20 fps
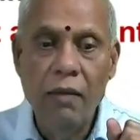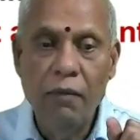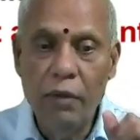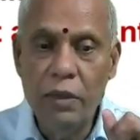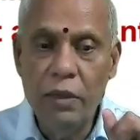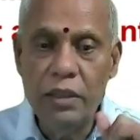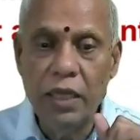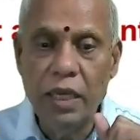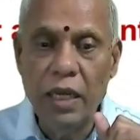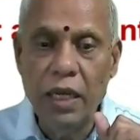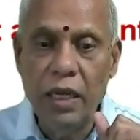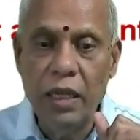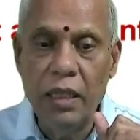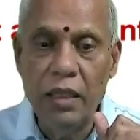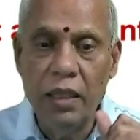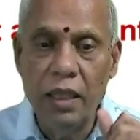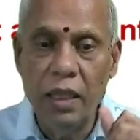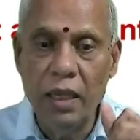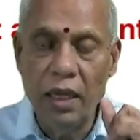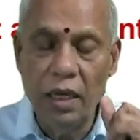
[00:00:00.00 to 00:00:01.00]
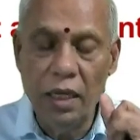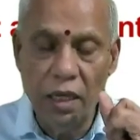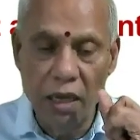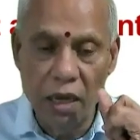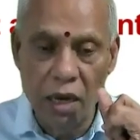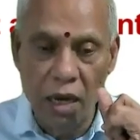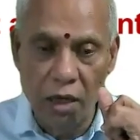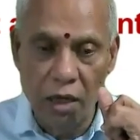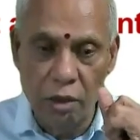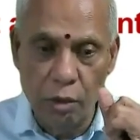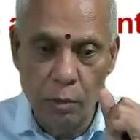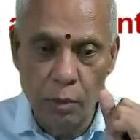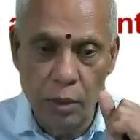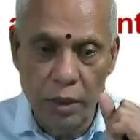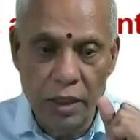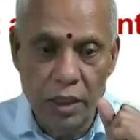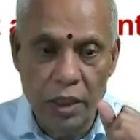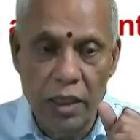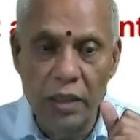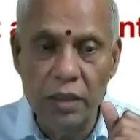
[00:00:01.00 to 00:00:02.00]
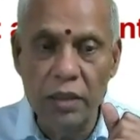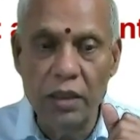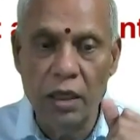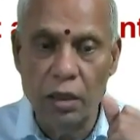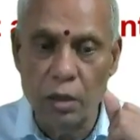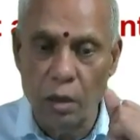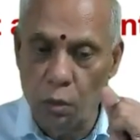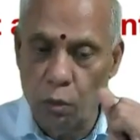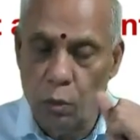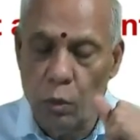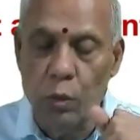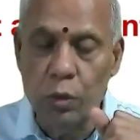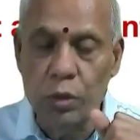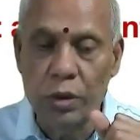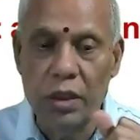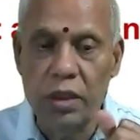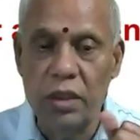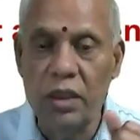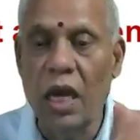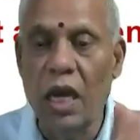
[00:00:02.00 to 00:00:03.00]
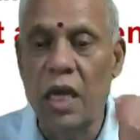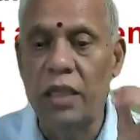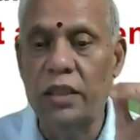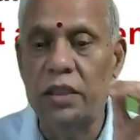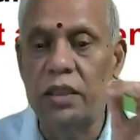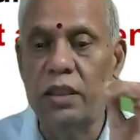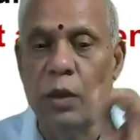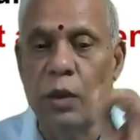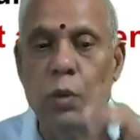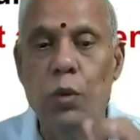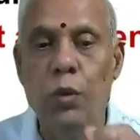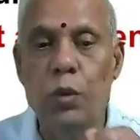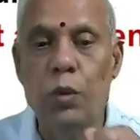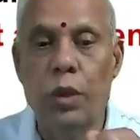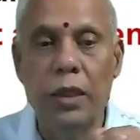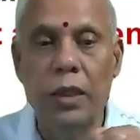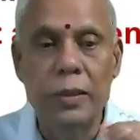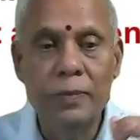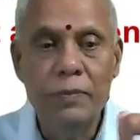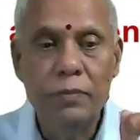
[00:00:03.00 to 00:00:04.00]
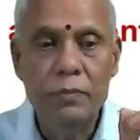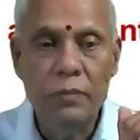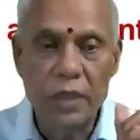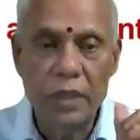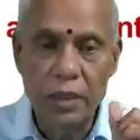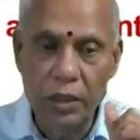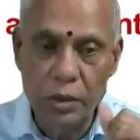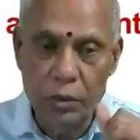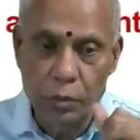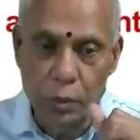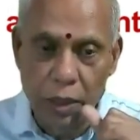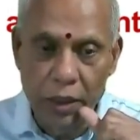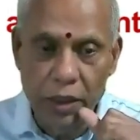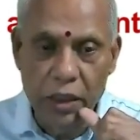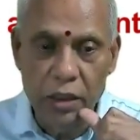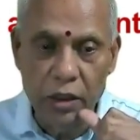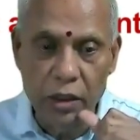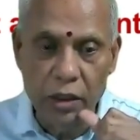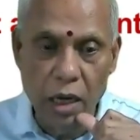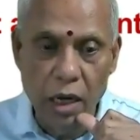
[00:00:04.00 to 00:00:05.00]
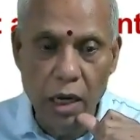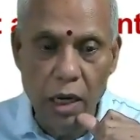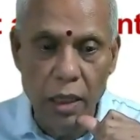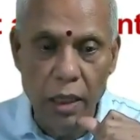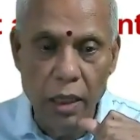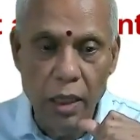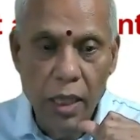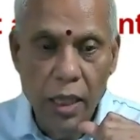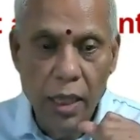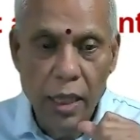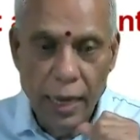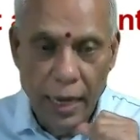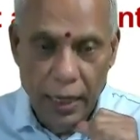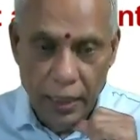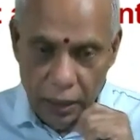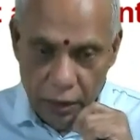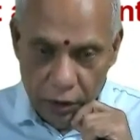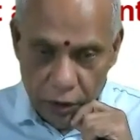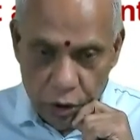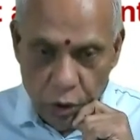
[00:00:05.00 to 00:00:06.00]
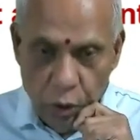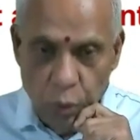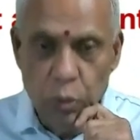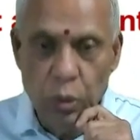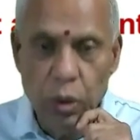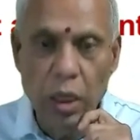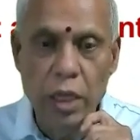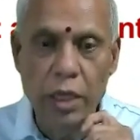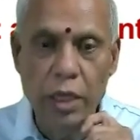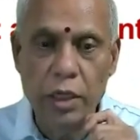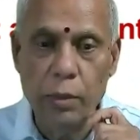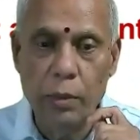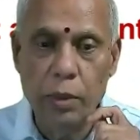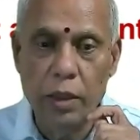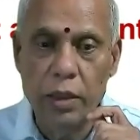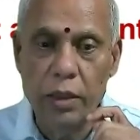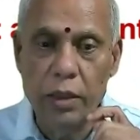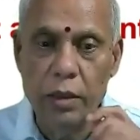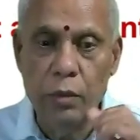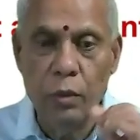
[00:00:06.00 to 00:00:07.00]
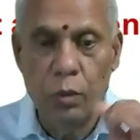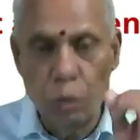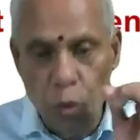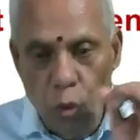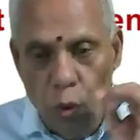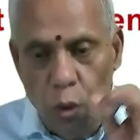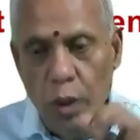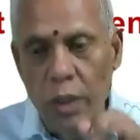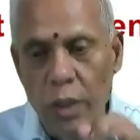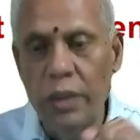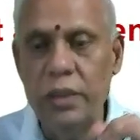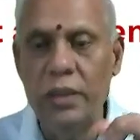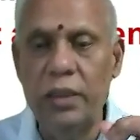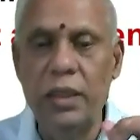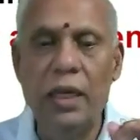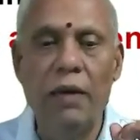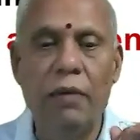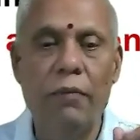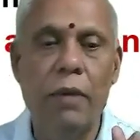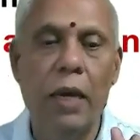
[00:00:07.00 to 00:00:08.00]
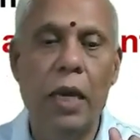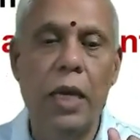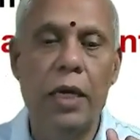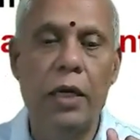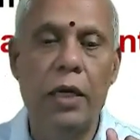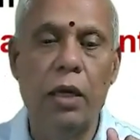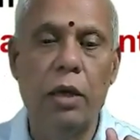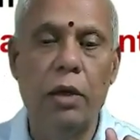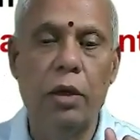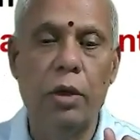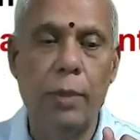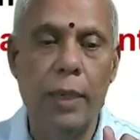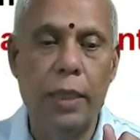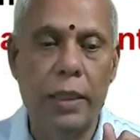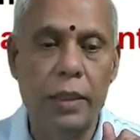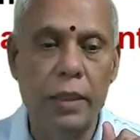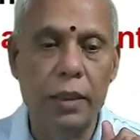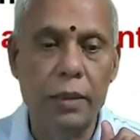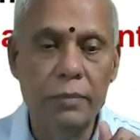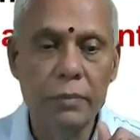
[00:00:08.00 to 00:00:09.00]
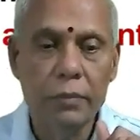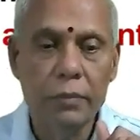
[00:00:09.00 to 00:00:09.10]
we say the argument is, the conclusion is unsound. This is what is called an unsound argument, though it is a valid argument.